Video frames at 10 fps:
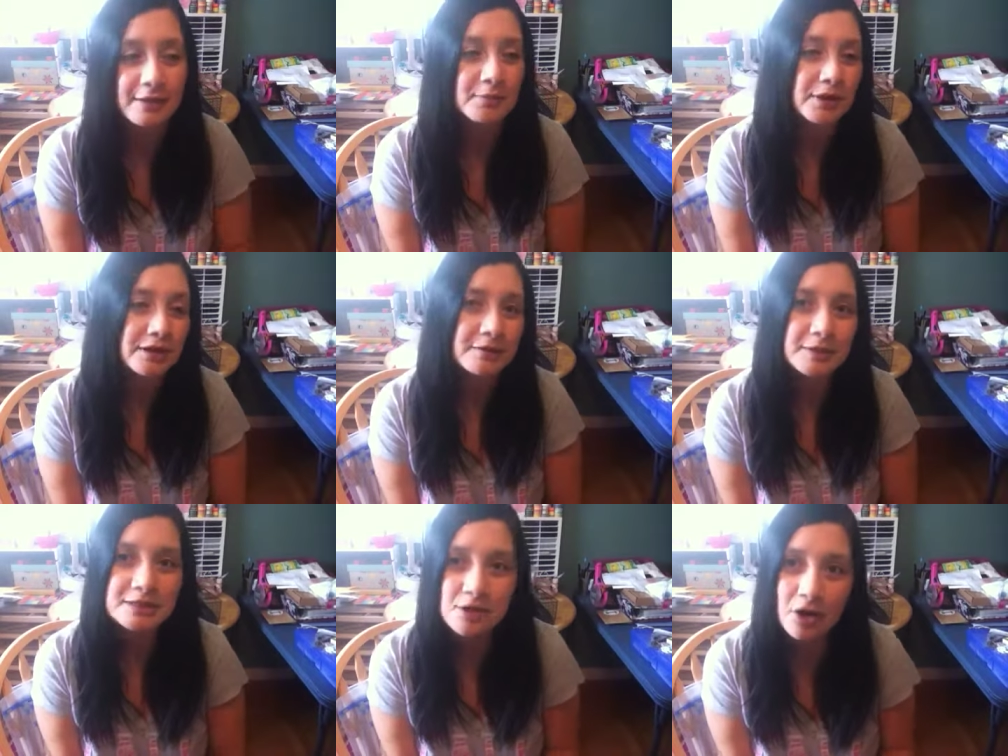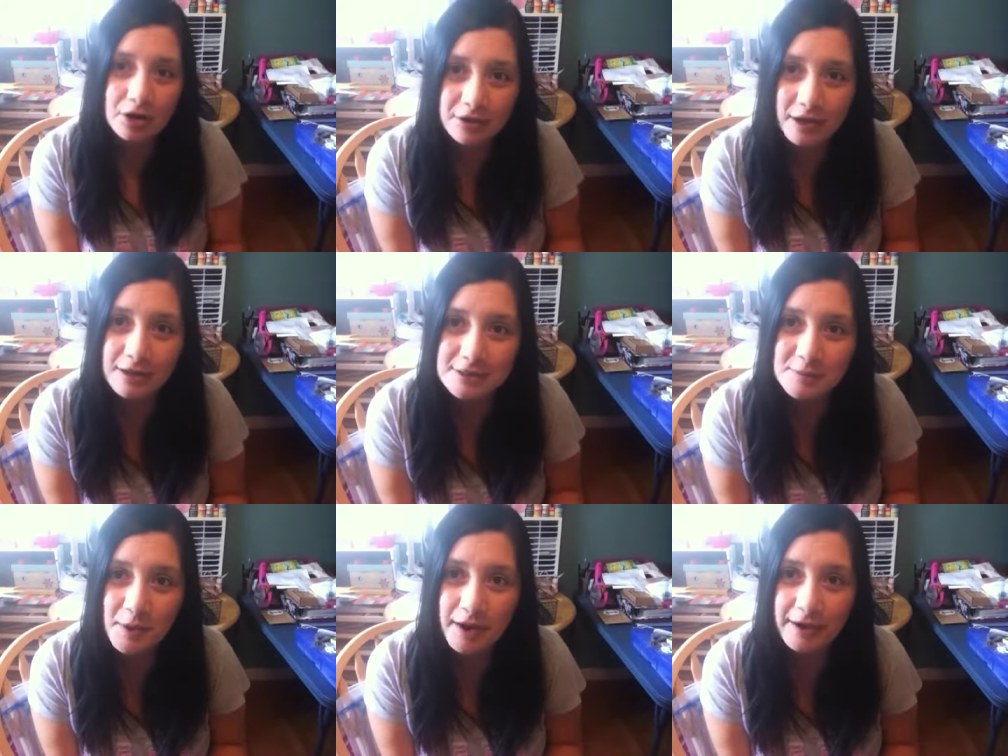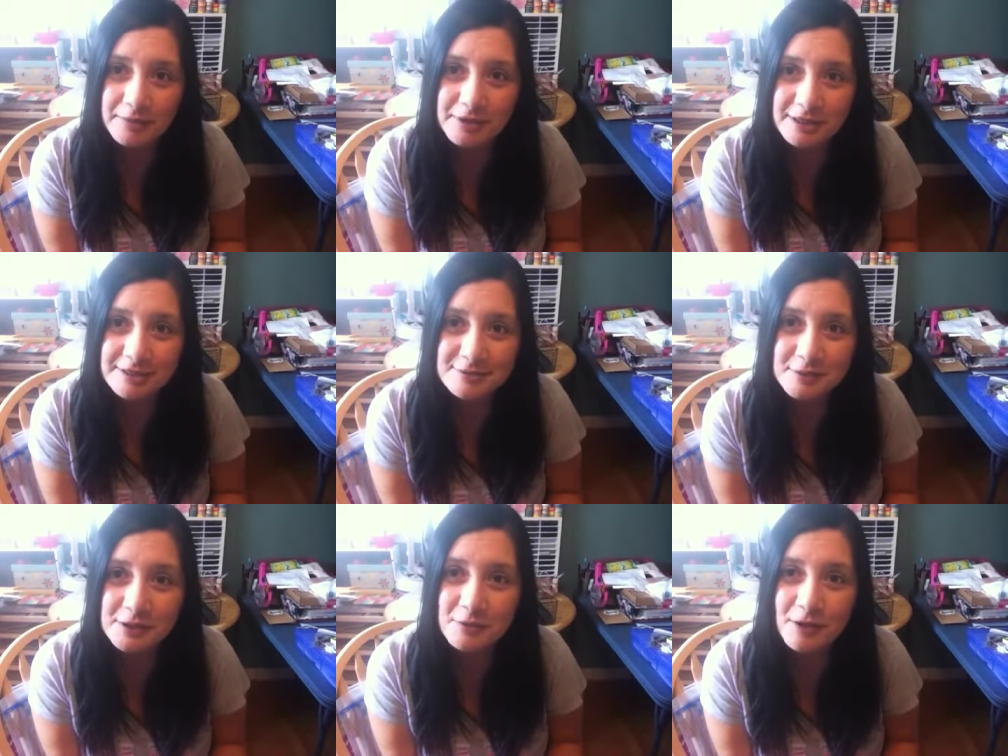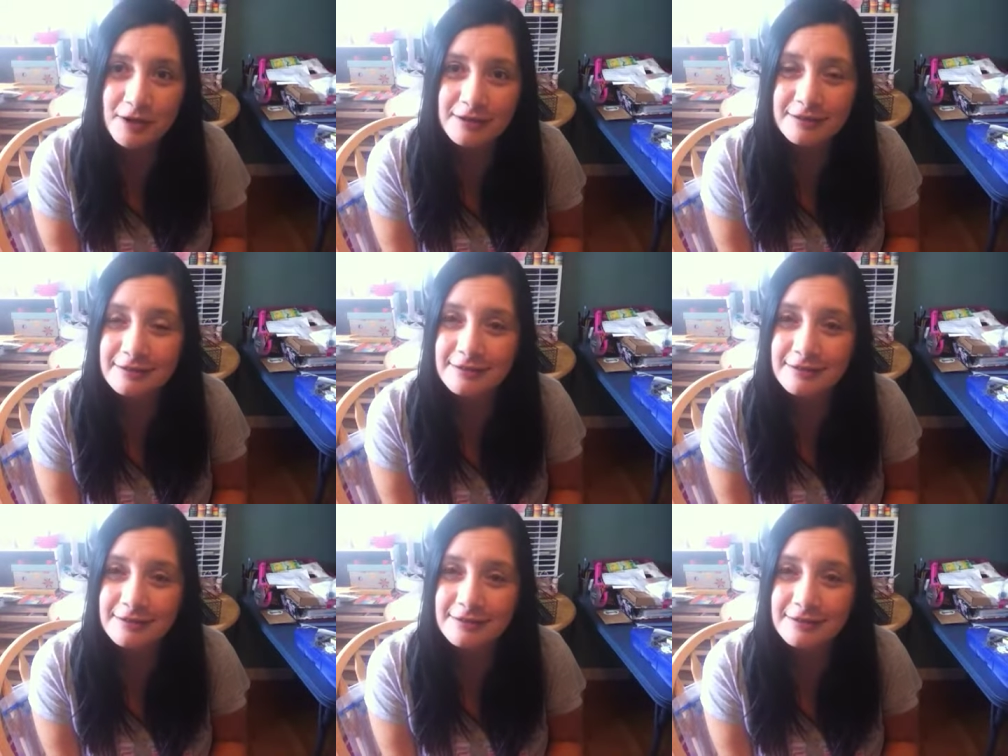But um, it's hard not to buy because we want,